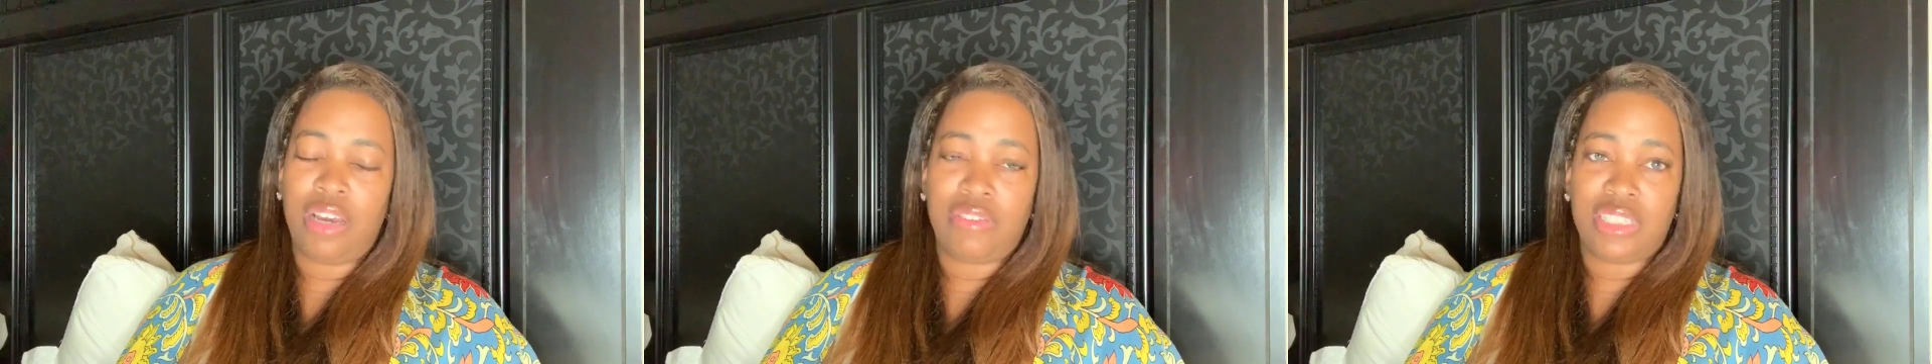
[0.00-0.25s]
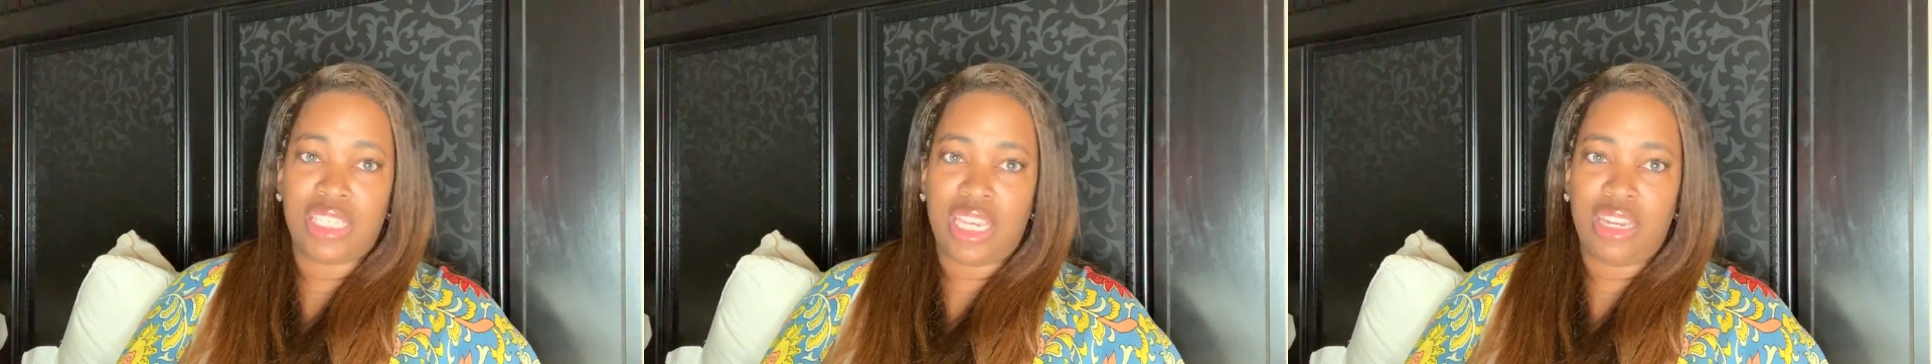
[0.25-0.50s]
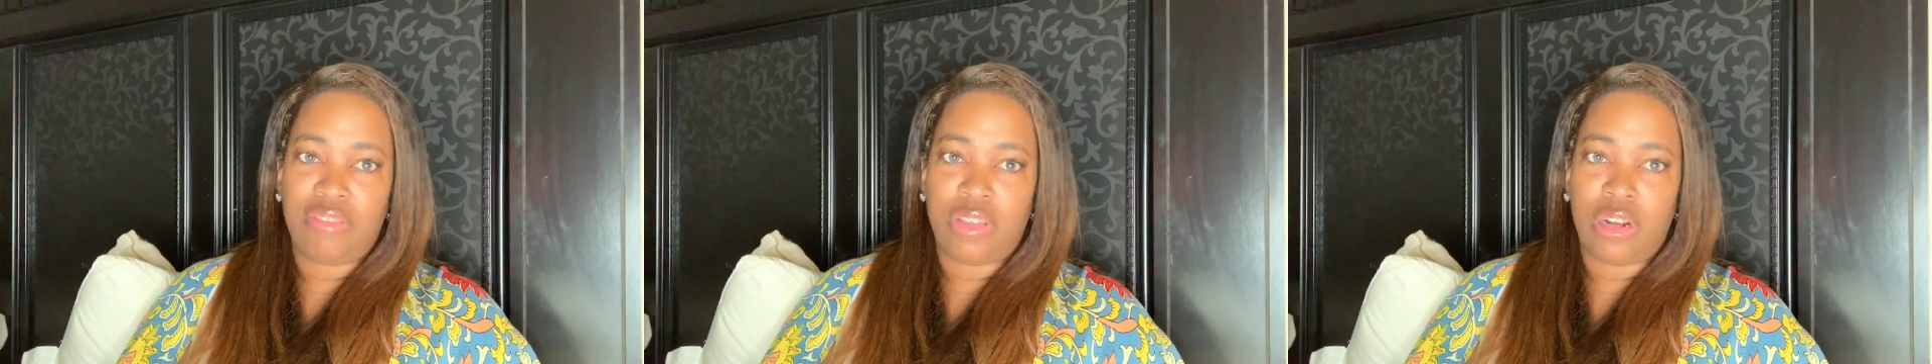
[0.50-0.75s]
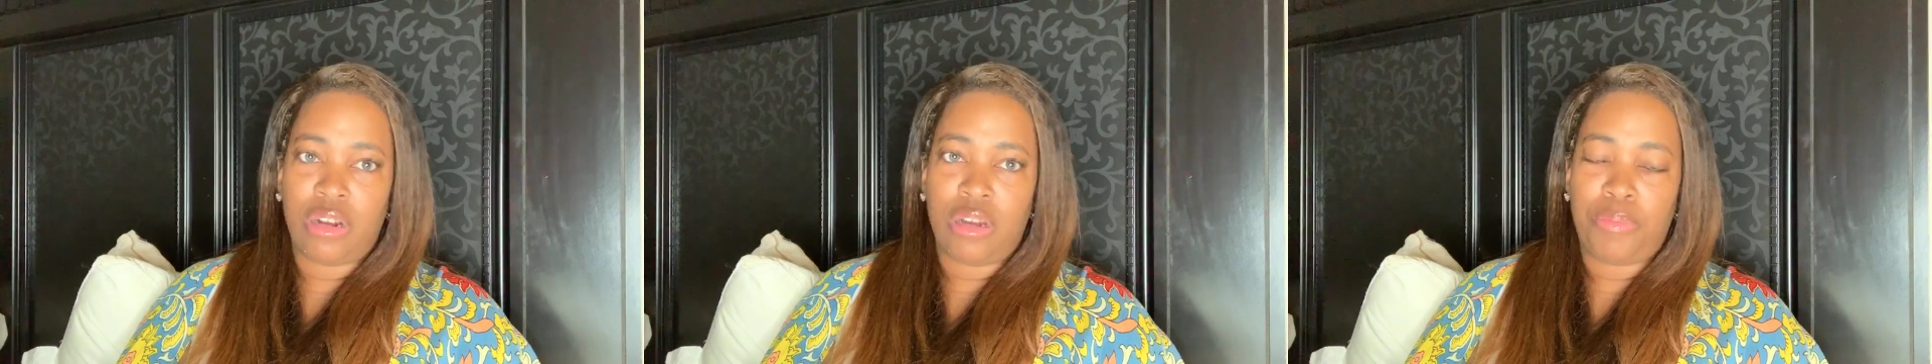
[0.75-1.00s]
of the skin of
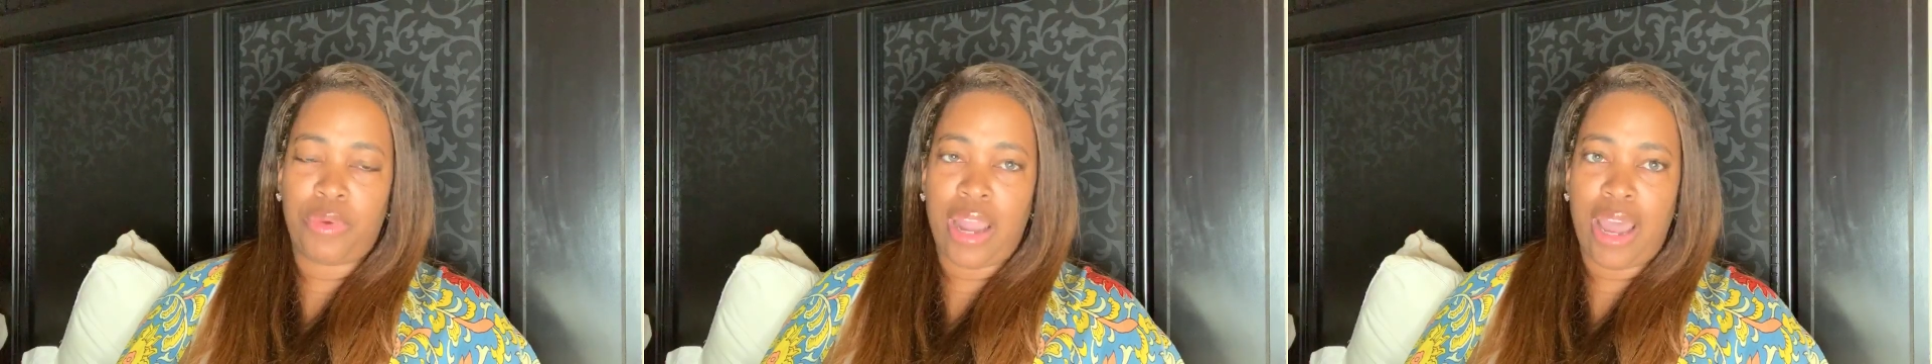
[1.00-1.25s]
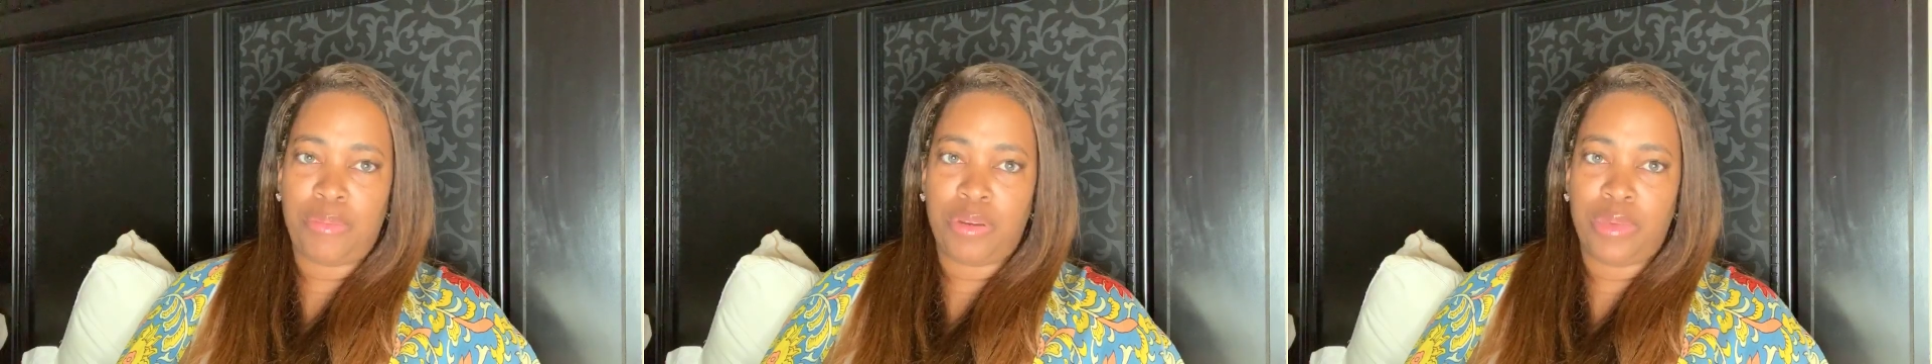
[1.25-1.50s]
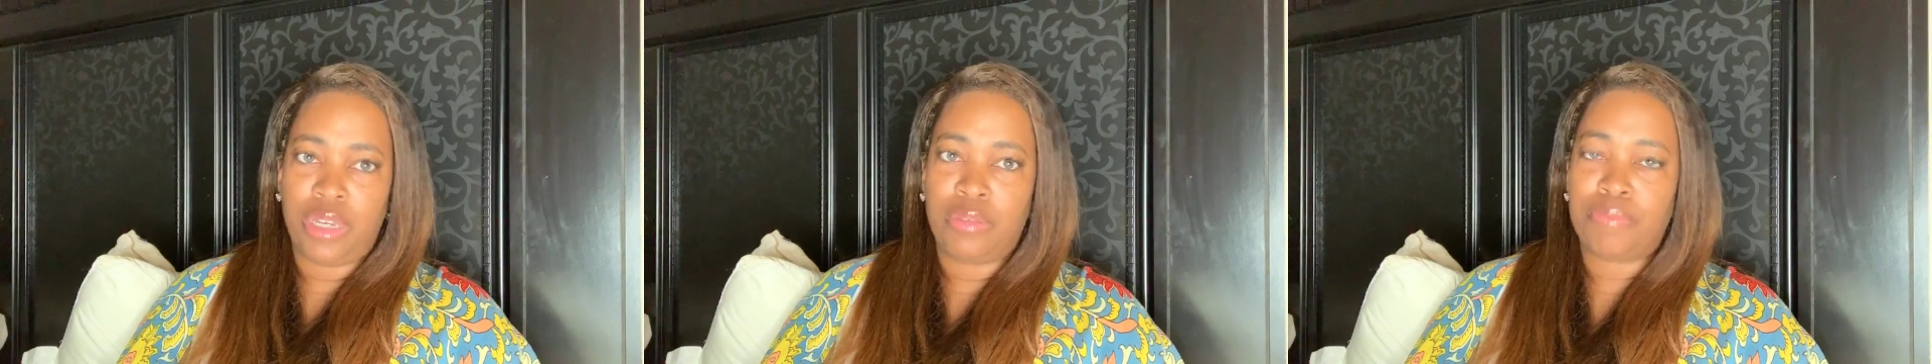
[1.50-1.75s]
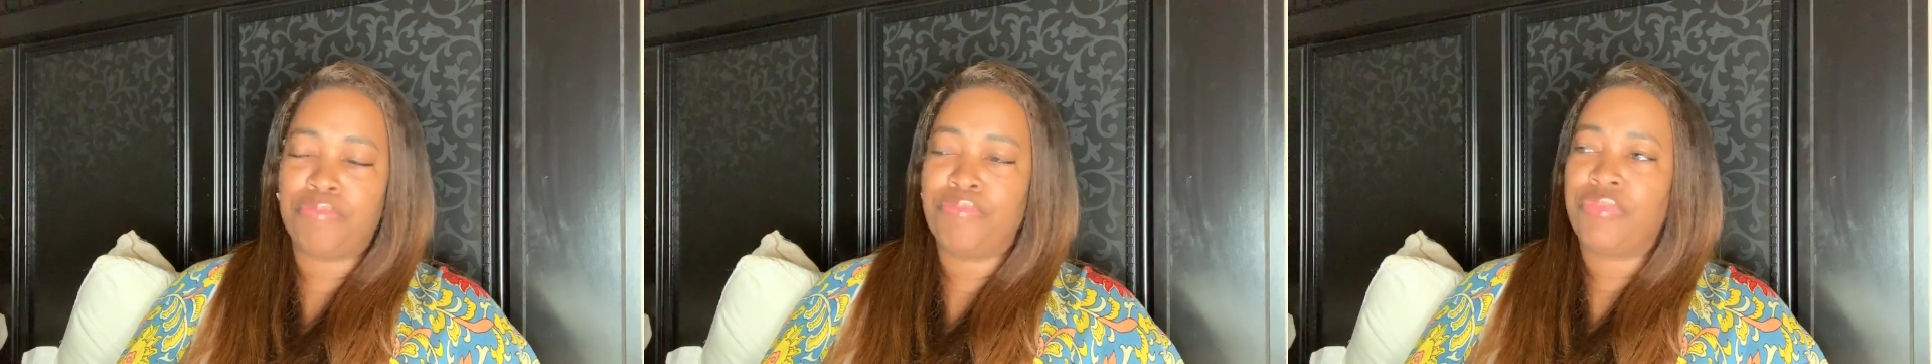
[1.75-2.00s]
their upper
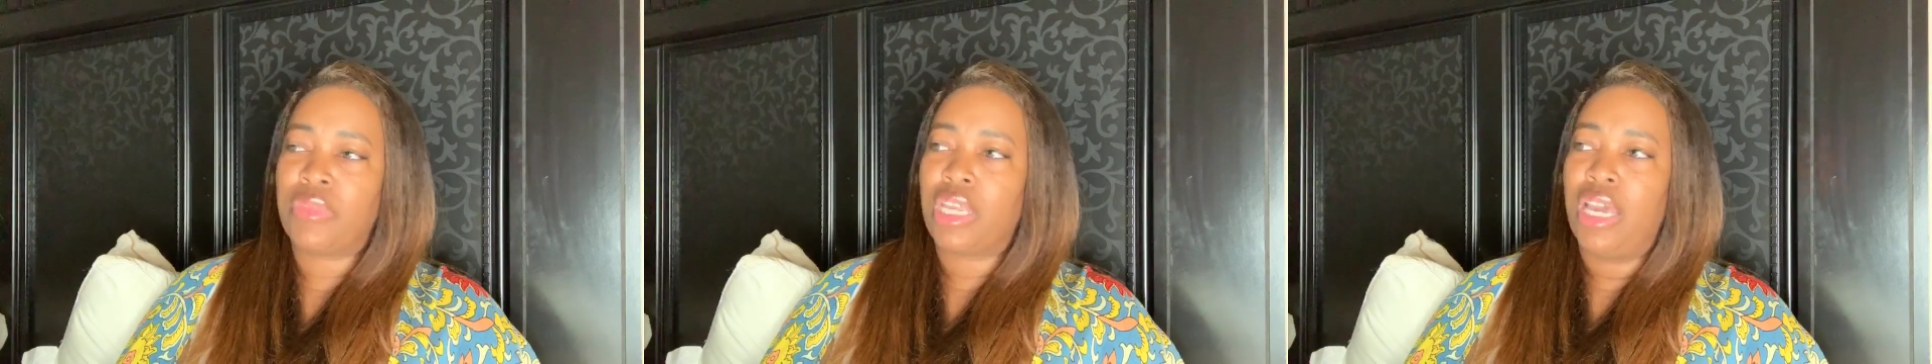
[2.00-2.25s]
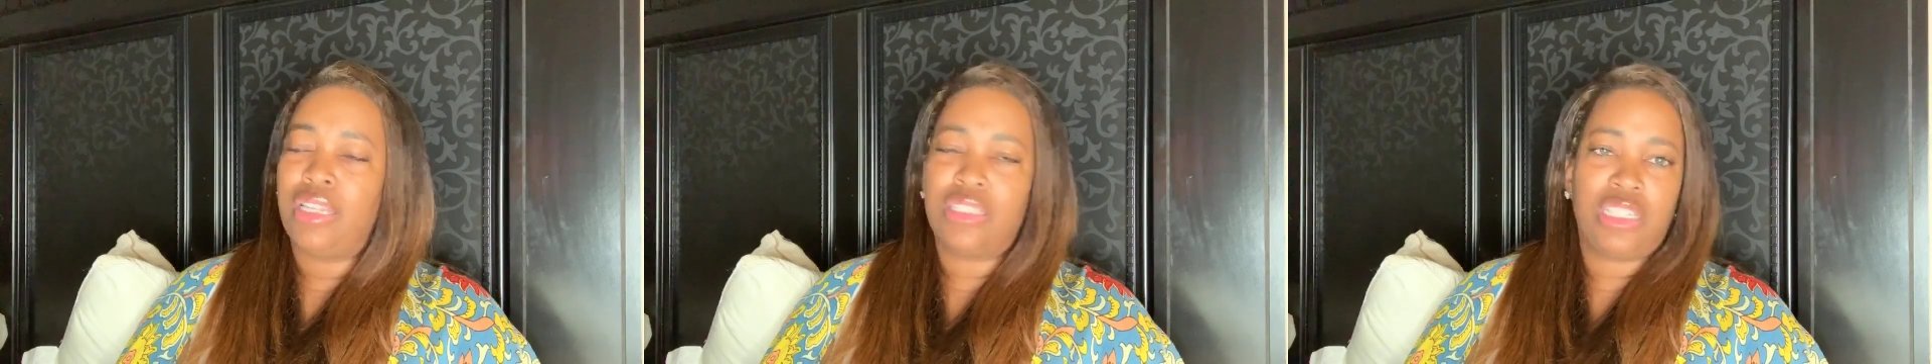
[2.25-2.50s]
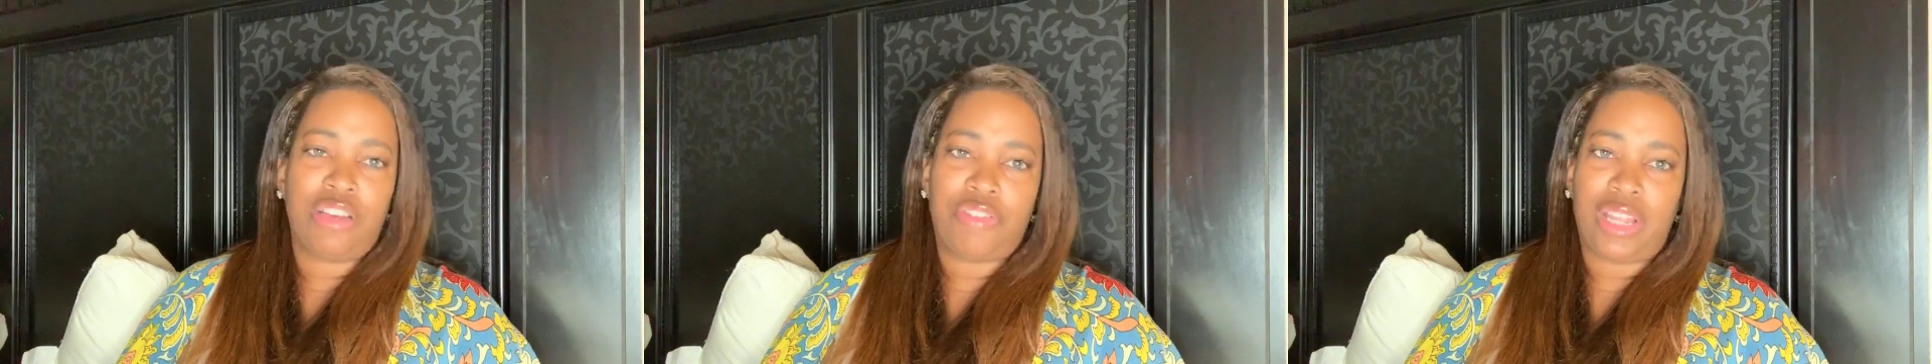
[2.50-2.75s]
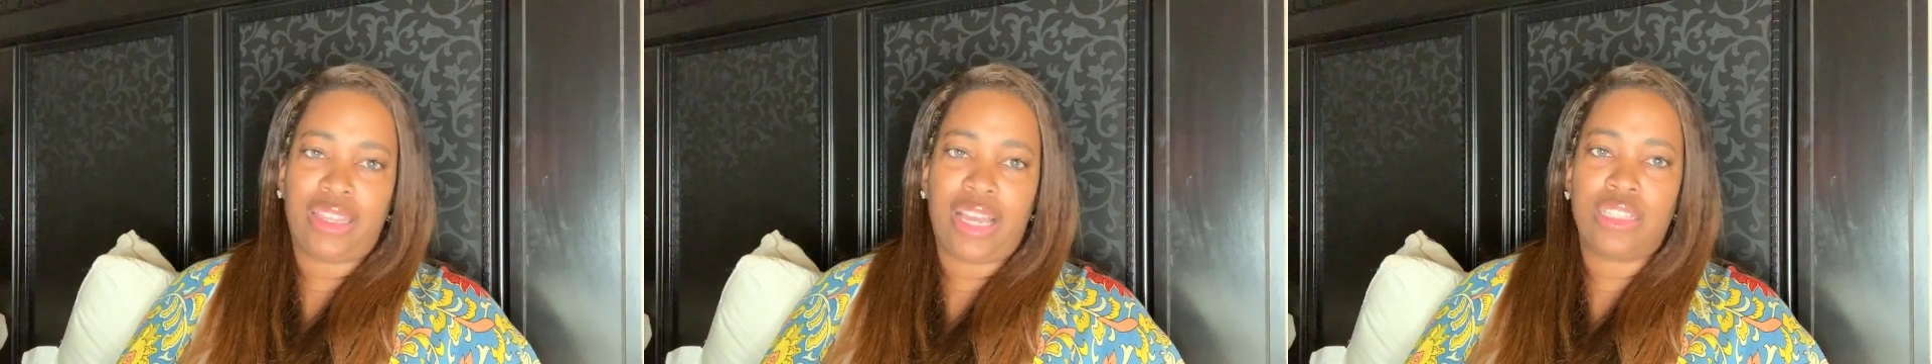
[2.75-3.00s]
abdomen, and stuff
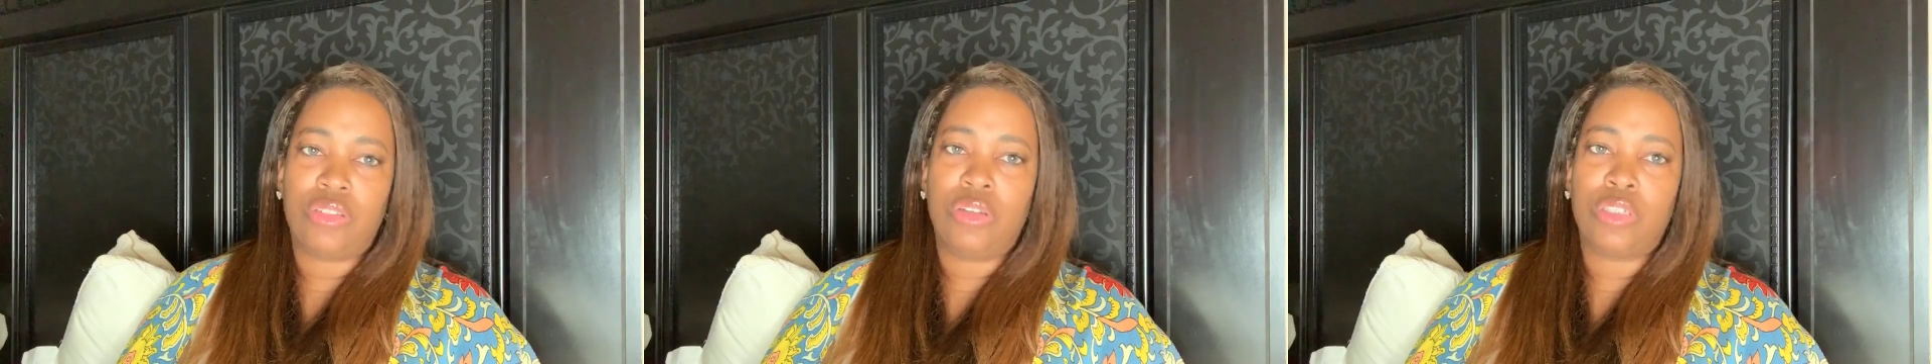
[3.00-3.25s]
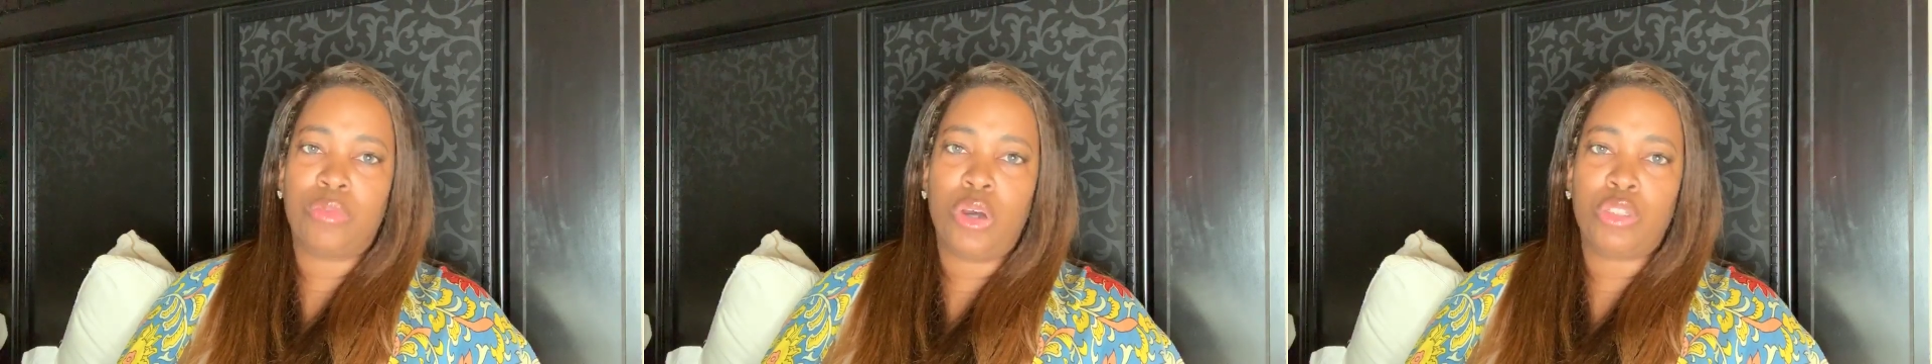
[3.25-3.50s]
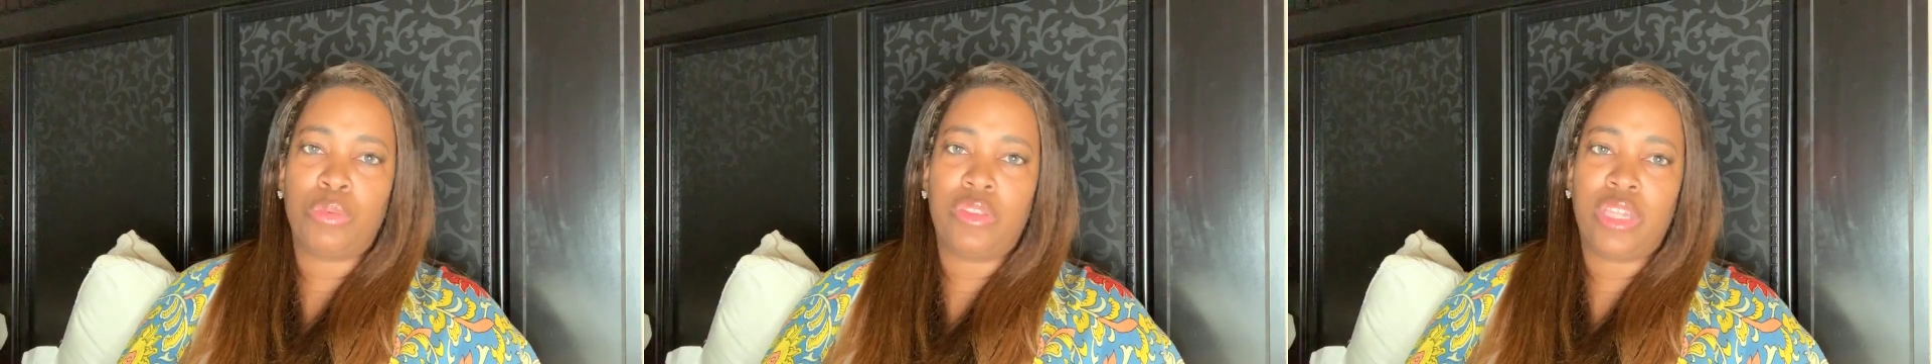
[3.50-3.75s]
like that. So there's multiple